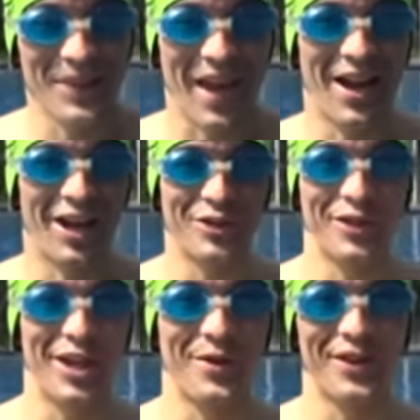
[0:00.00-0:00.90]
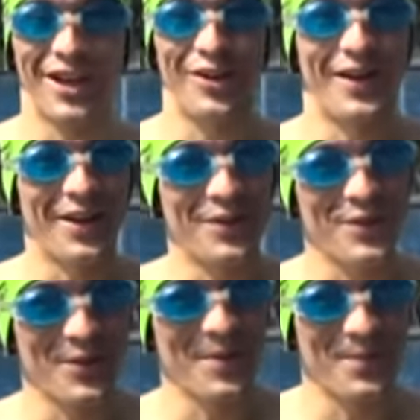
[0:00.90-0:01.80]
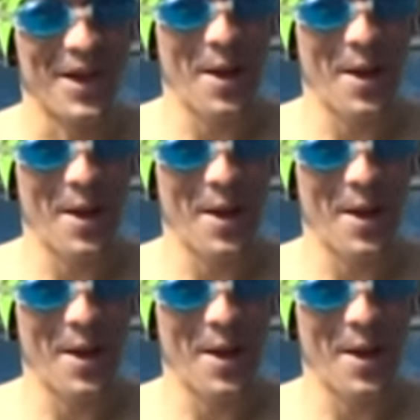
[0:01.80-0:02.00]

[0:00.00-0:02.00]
Uh, today we're gonna learn how to swim